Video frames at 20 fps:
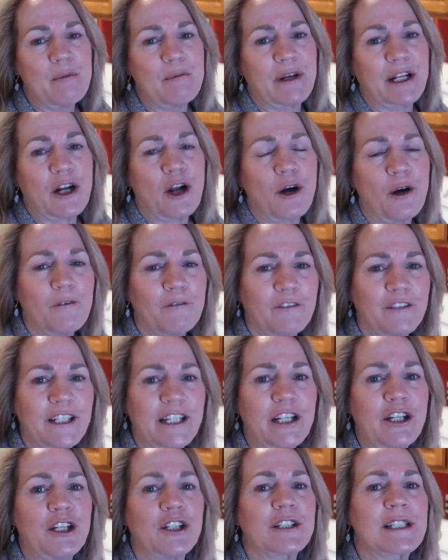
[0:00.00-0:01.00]
But
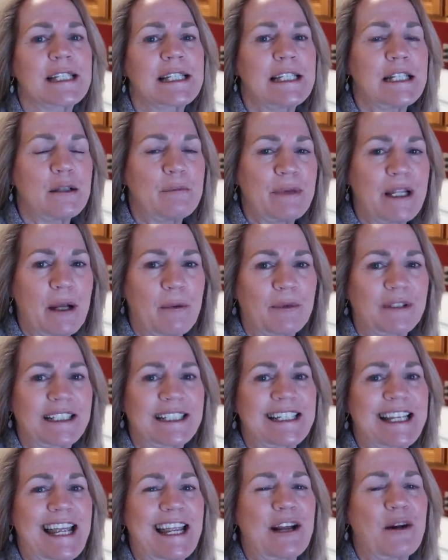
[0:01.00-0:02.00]
hopefully you'll still be able
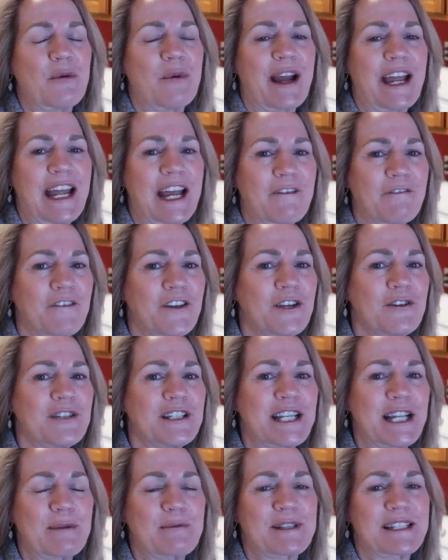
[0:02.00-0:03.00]
to take away a few
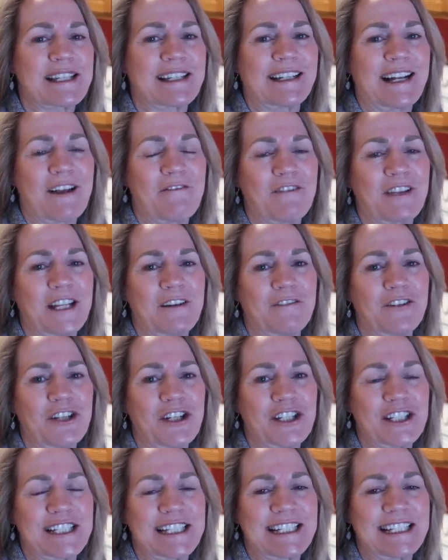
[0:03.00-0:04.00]
tips that I've given
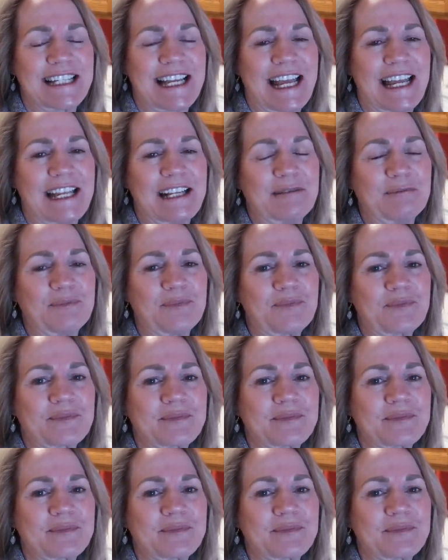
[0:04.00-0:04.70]
you today.